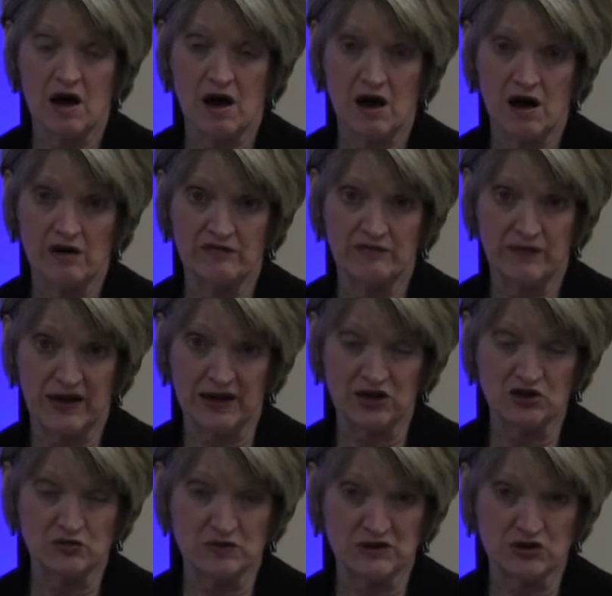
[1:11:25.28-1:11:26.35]
of
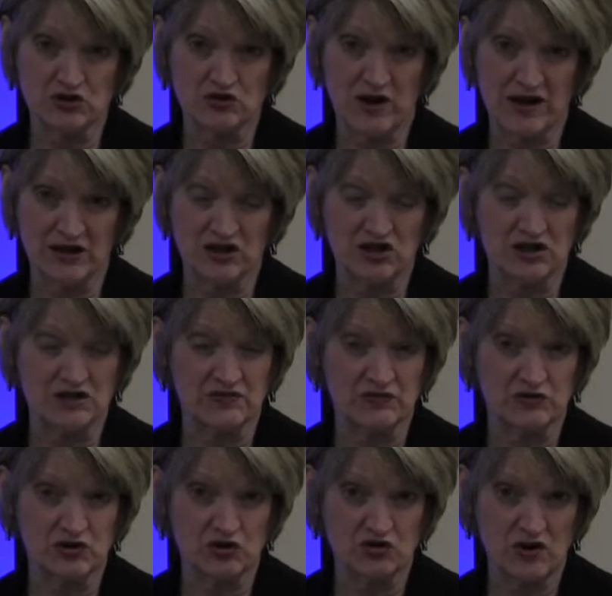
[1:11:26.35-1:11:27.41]
management strategies
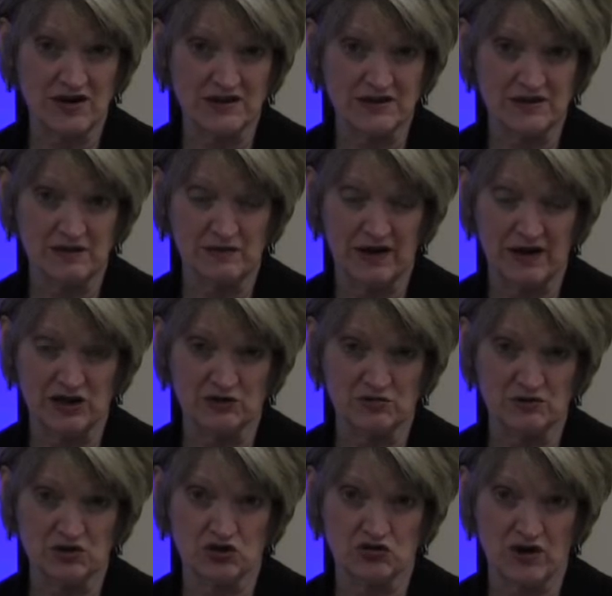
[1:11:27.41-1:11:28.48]
for stress and
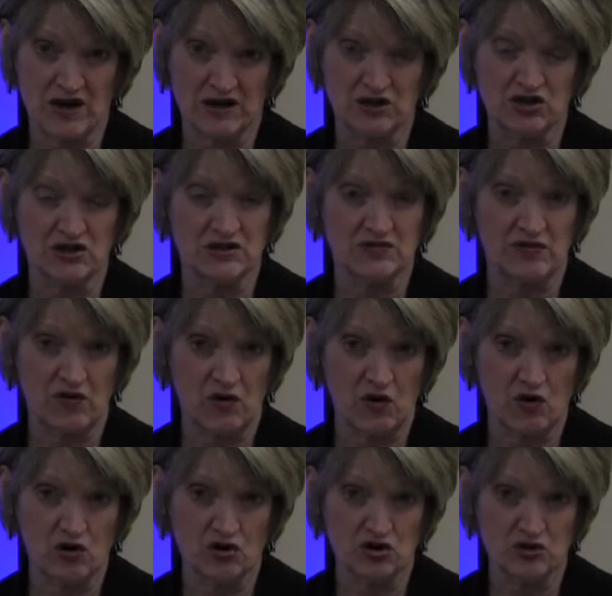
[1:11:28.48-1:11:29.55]
management strategies for
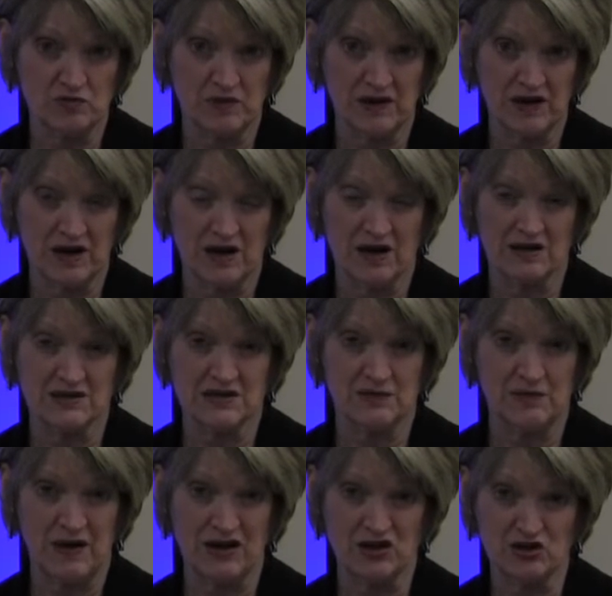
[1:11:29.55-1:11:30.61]
urge, because
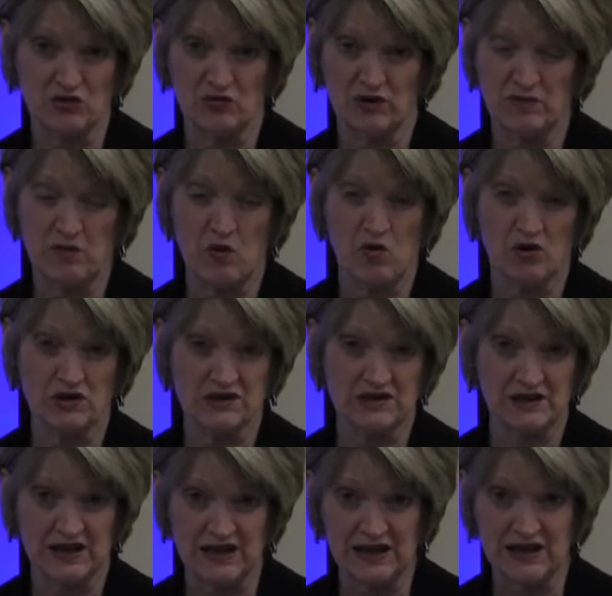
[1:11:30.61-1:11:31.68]
the patient
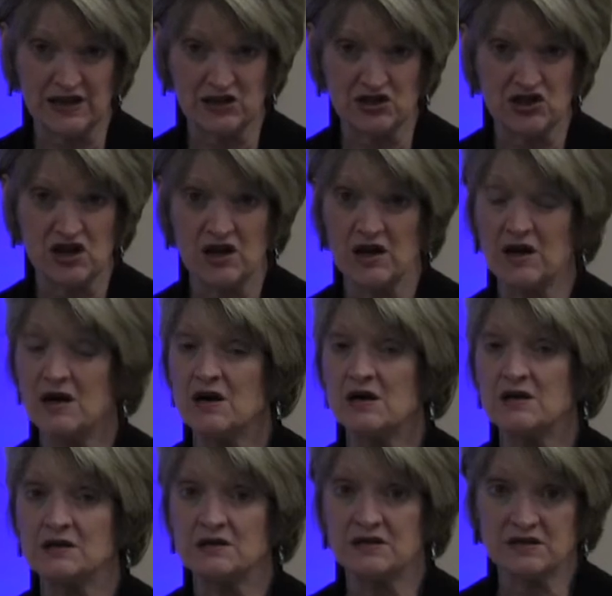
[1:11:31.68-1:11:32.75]
reports leakage,
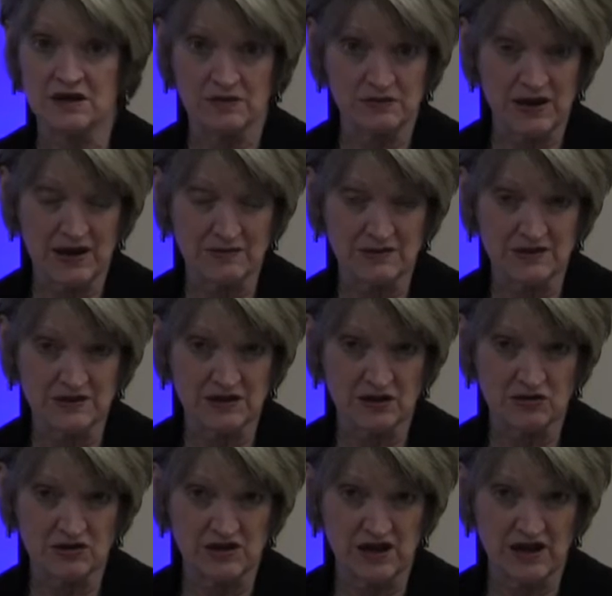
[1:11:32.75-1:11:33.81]
sometimes
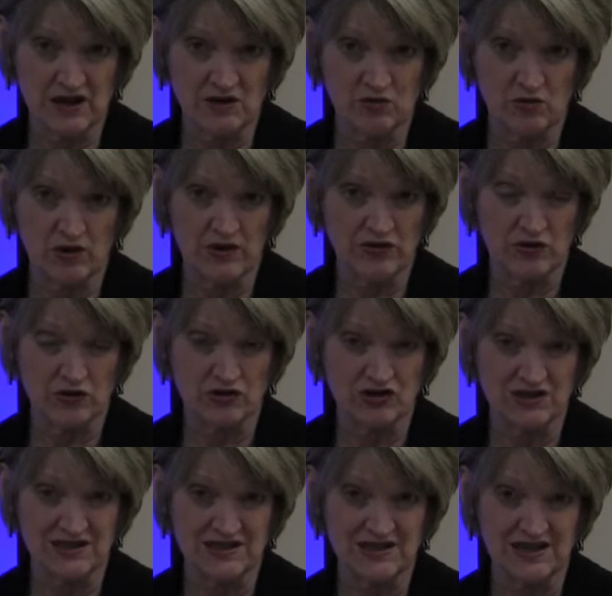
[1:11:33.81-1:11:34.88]
associated with
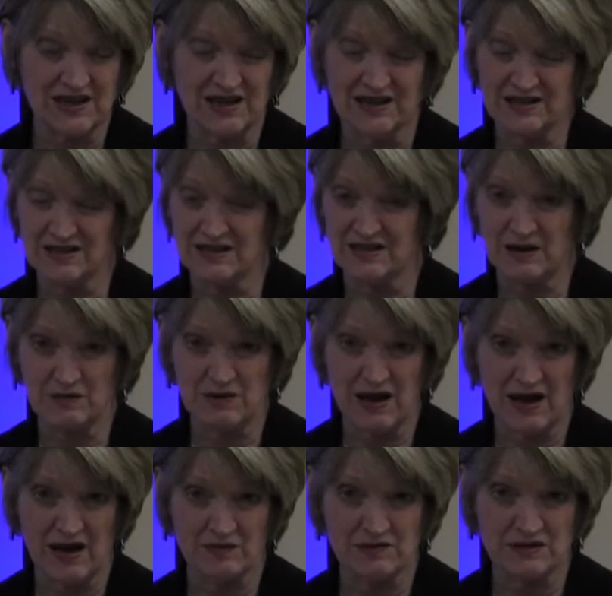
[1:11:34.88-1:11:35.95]
urgency and
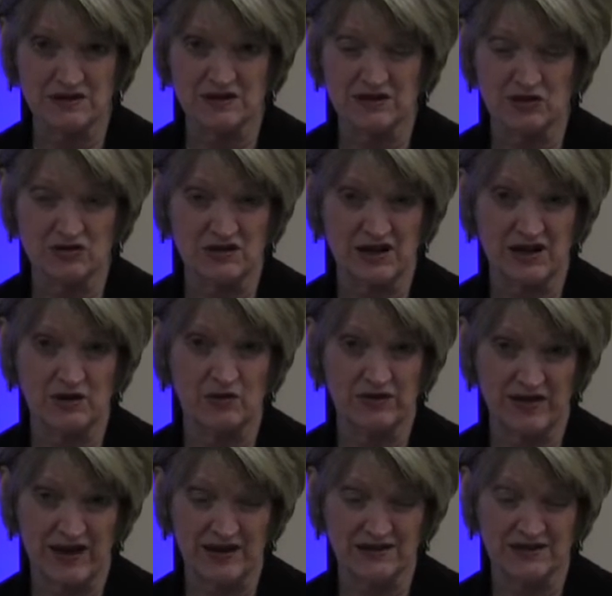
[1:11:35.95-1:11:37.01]
sometimes associated
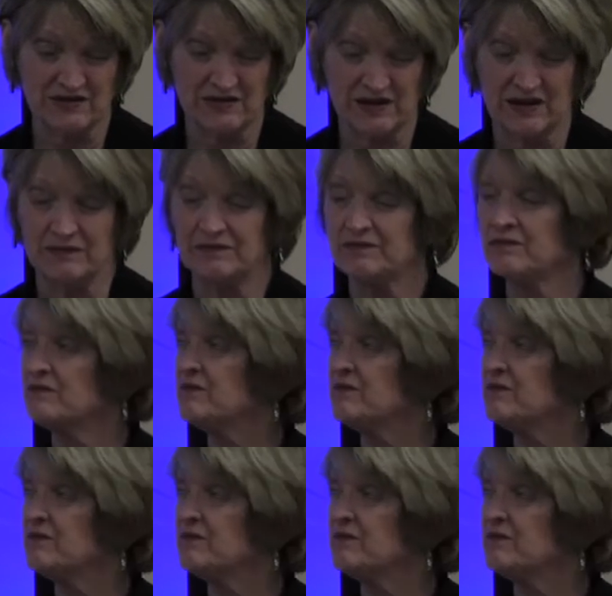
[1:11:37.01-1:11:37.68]
with activity.